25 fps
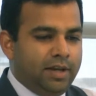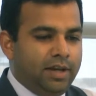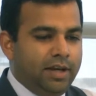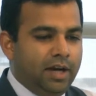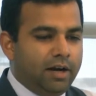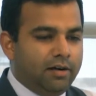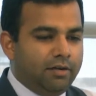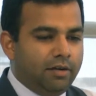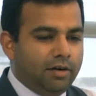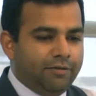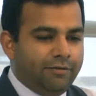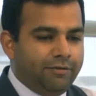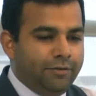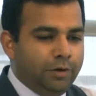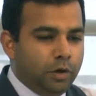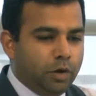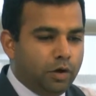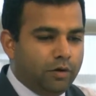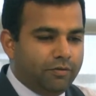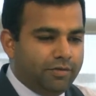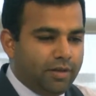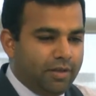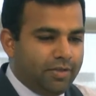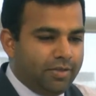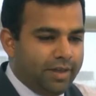here are a few
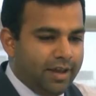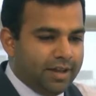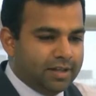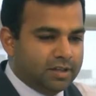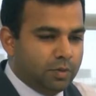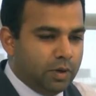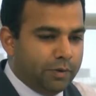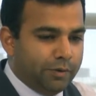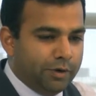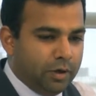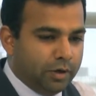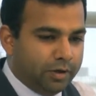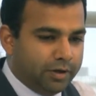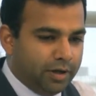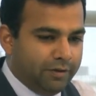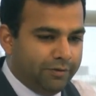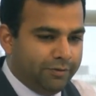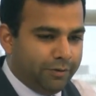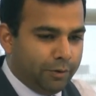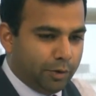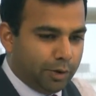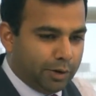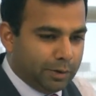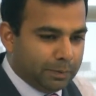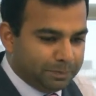of the things we were looking
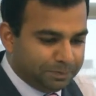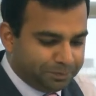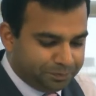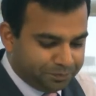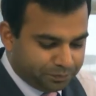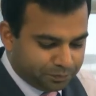for.